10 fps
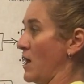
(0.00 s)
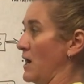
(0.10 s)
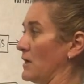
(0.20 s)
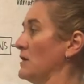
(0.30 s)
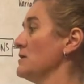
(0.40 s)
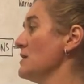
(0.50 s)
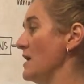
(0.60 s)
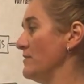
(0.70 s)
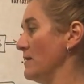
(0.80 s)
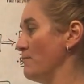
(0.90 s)
block,
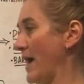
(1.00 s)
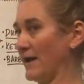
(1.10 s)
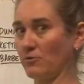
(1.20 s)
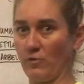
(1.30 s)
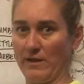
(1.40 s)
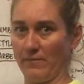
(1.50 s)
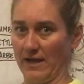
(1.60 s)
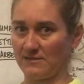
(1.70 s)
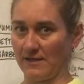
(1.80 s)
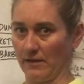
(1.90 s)
and then back the weight
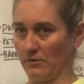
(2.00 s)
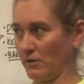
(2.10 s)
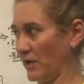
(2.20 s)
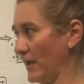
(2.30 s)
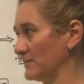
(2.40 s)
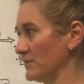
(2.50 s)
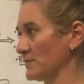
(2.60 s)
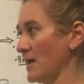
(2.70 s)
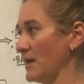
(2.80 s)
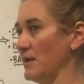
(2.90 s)
back down. Okay, so
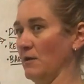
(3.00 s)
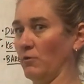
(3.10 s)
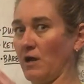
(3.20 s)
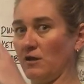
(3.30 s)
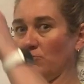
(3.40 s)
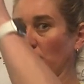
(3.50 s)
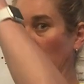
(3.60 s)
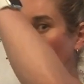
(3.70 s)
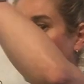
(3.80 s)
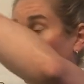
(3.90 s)
it's kind of neat. We're kind of doing
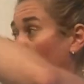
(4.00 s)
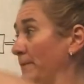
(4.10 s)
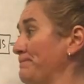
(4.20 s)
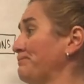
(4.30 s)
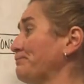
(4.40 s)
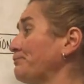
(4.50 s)
like a pyramid.